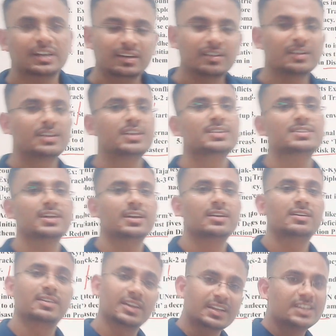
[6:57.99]

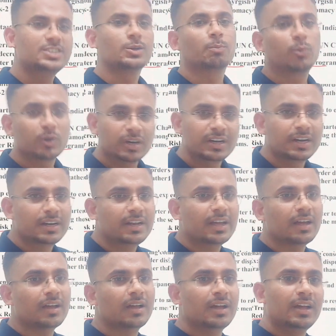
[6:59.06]
Turkey supported
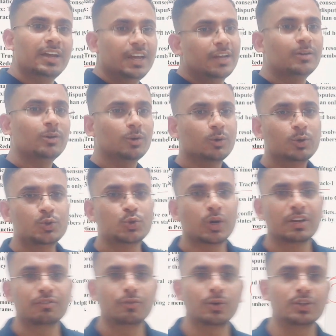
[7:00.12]
India in order to join for